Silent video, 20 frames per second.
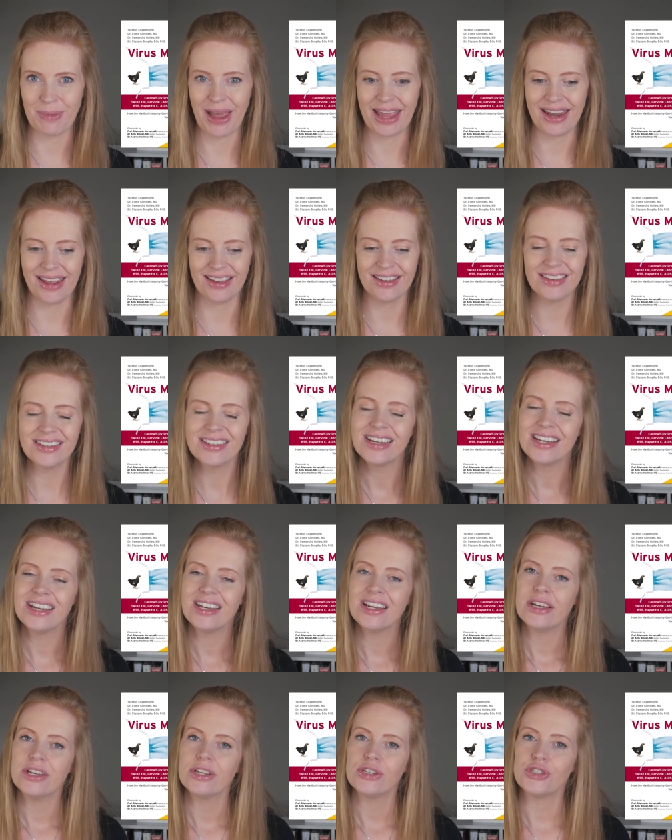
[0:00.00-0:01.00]
Mania,
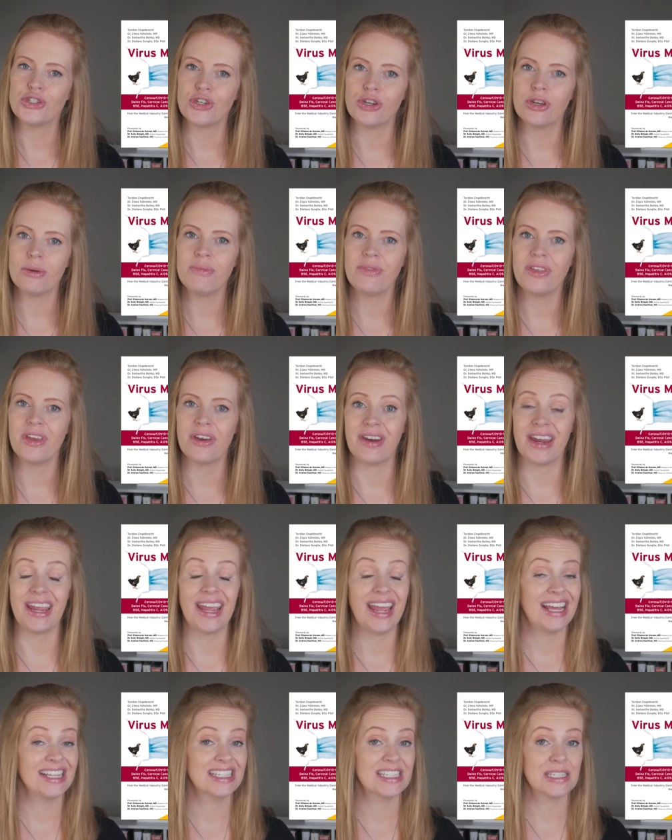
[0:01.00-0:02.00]
germ theory
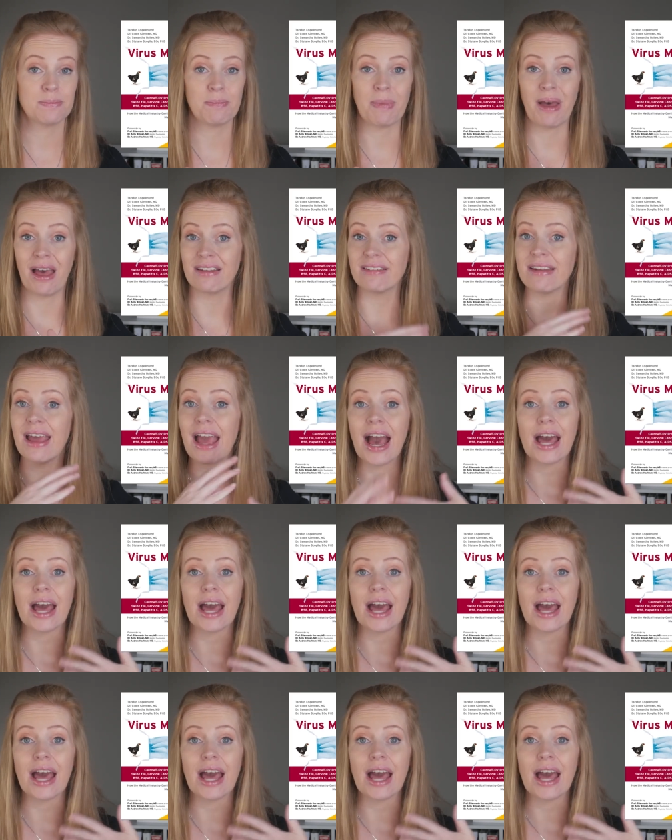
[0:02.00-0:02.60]
has spun